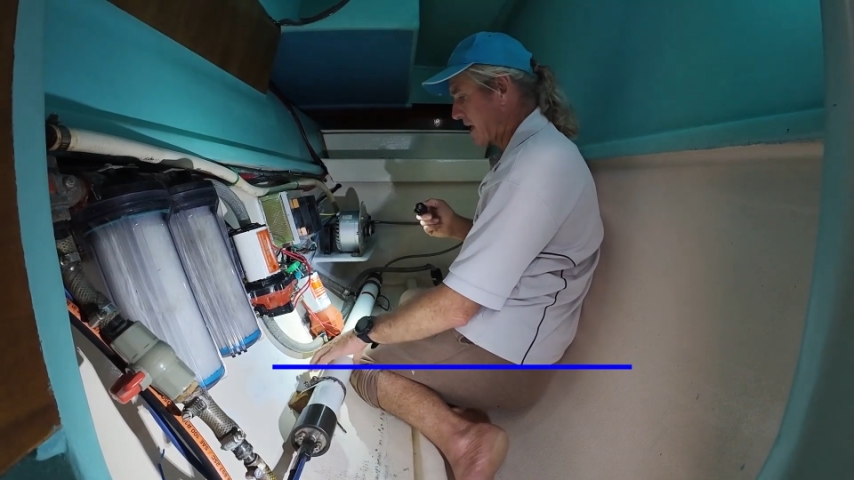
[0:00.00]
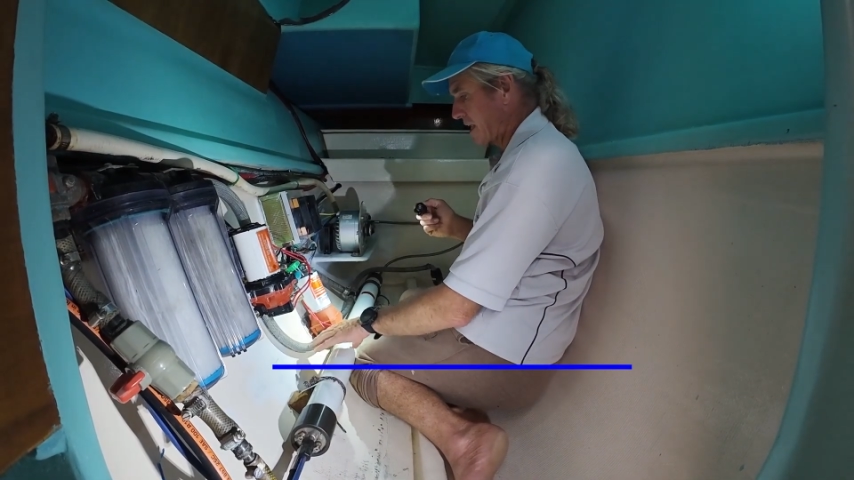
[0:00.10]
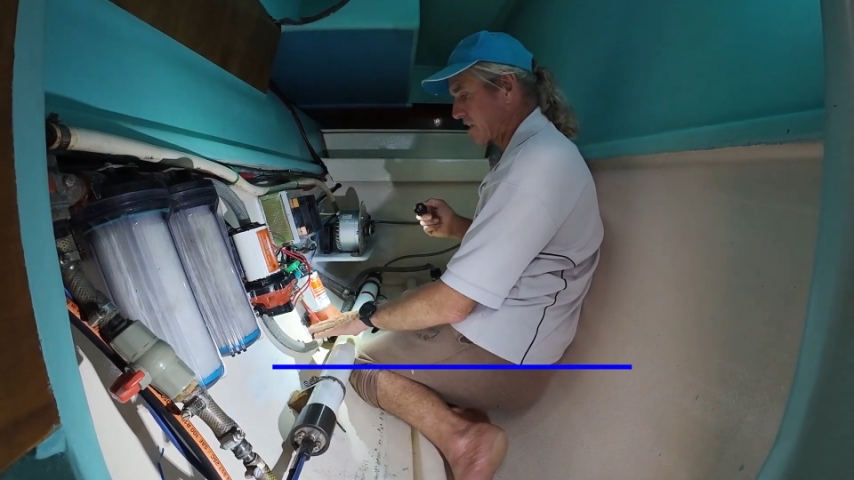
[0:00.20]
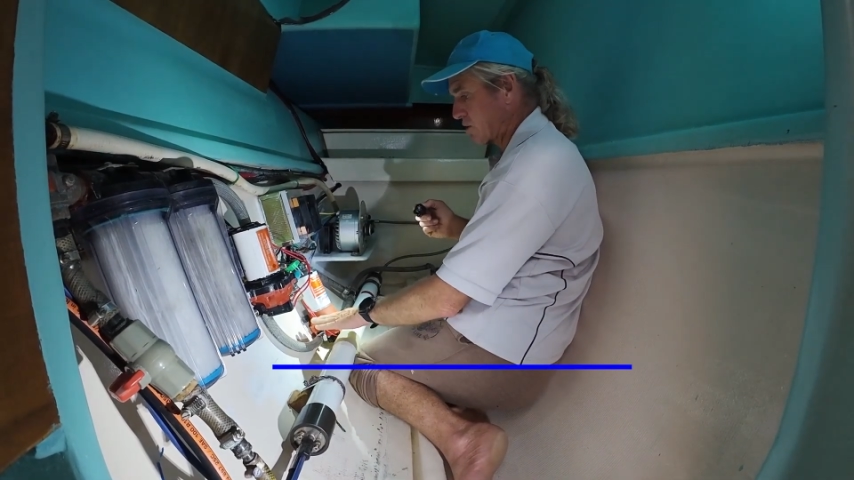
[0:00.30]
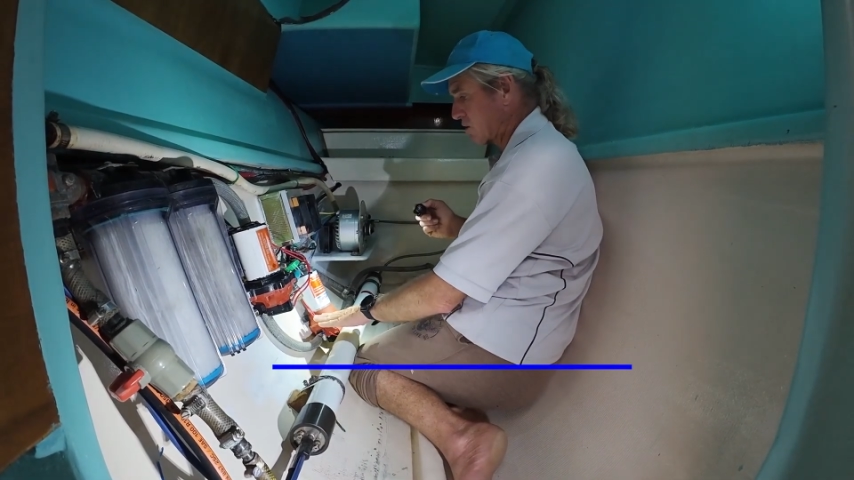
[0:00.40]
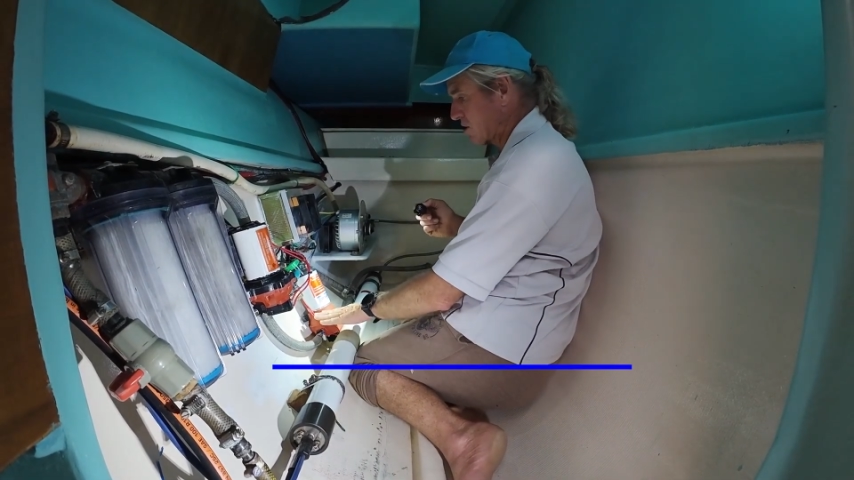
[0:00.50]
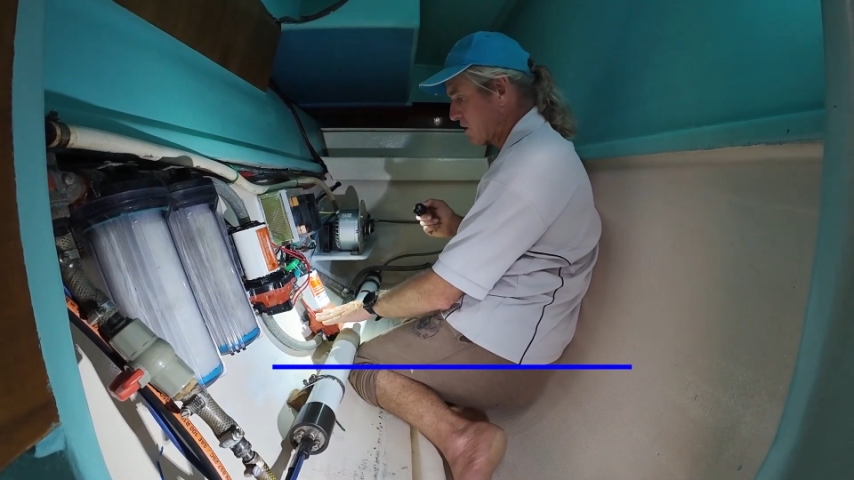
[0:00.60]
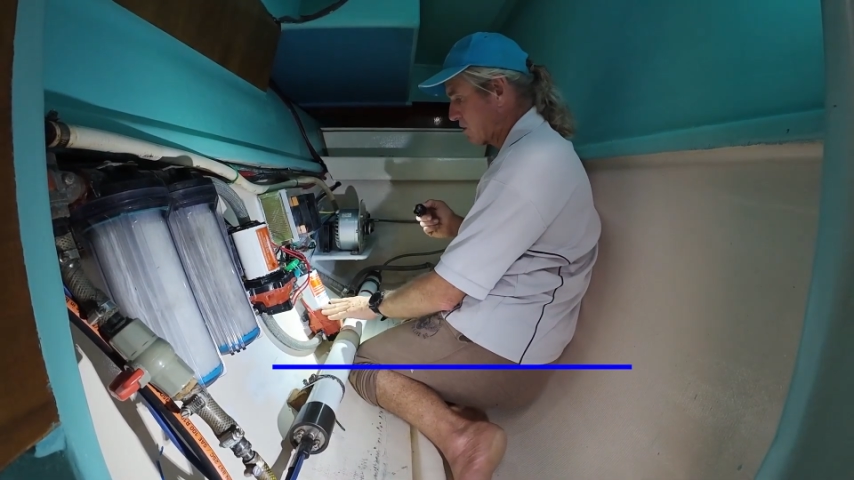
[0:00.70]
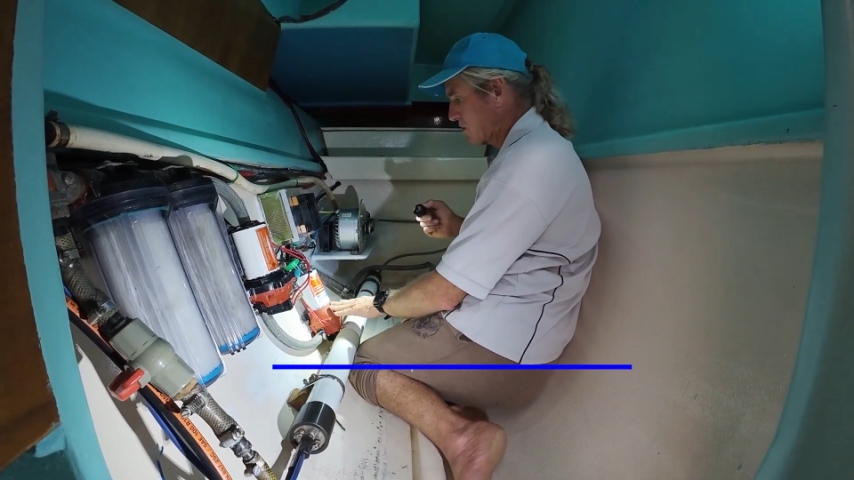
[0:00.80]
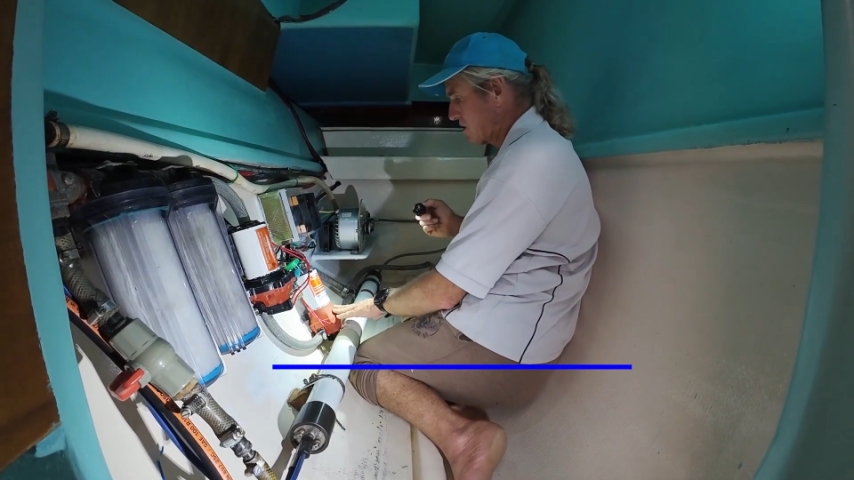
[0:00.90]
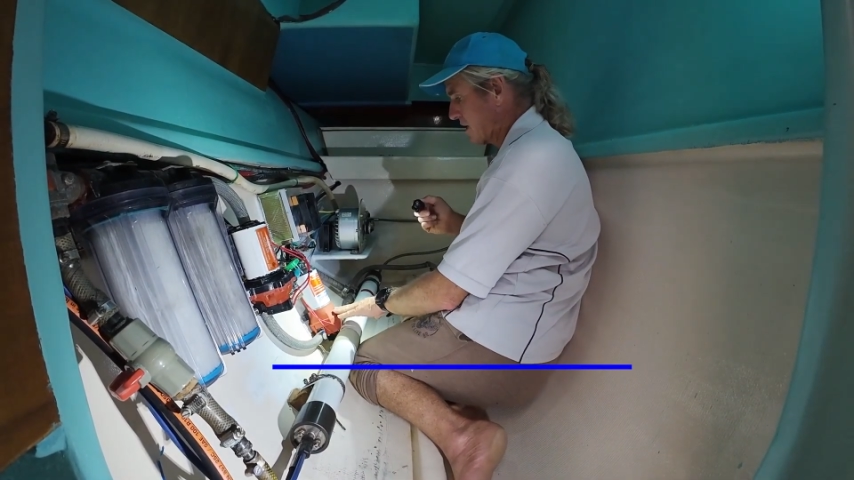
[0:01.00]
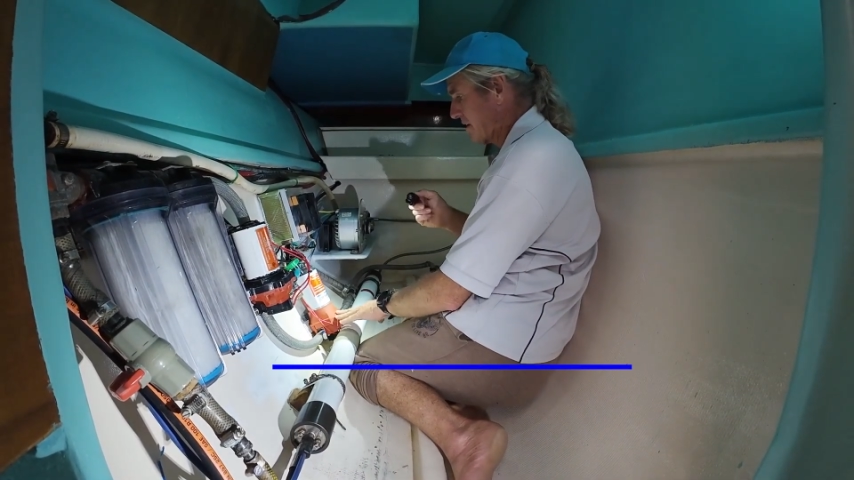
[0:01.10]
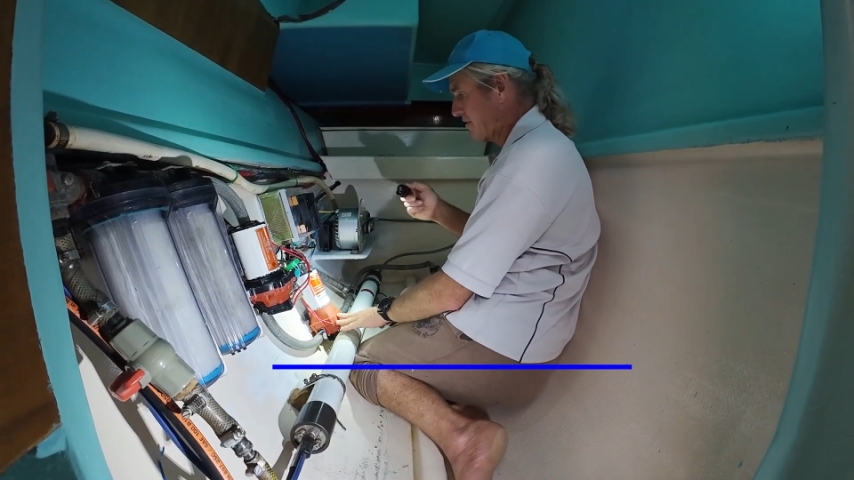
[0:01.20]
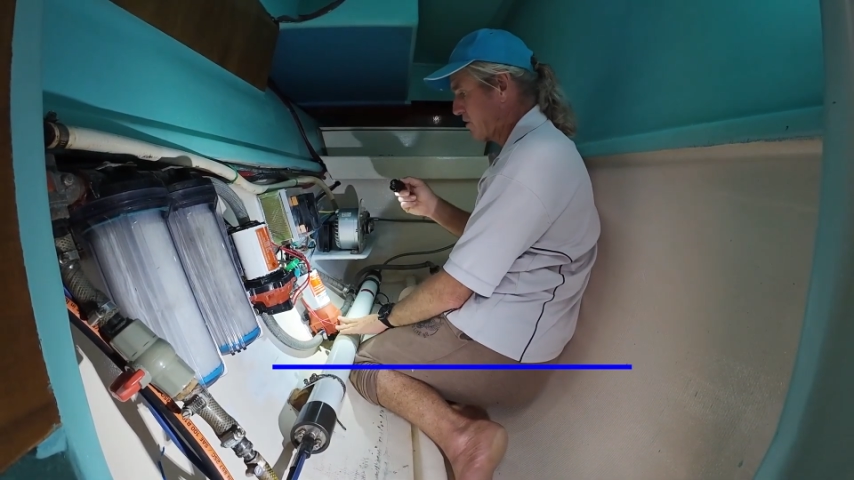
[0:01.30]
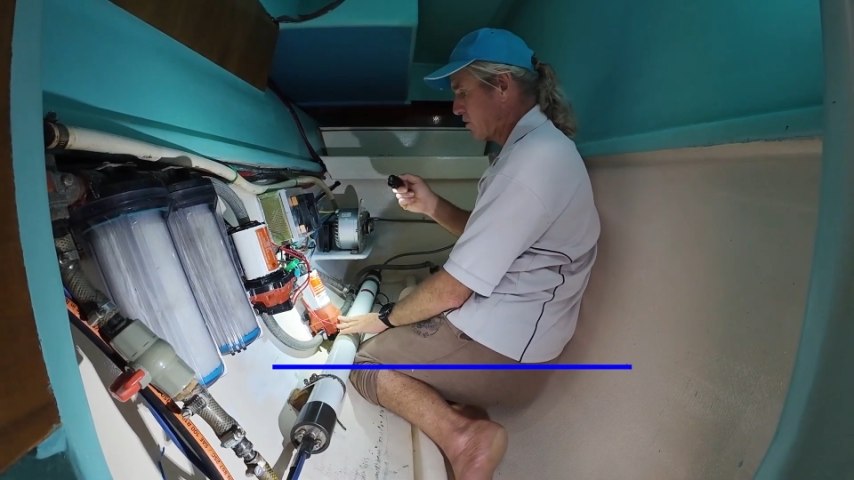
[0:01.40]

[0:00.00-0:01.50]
And it's also good to have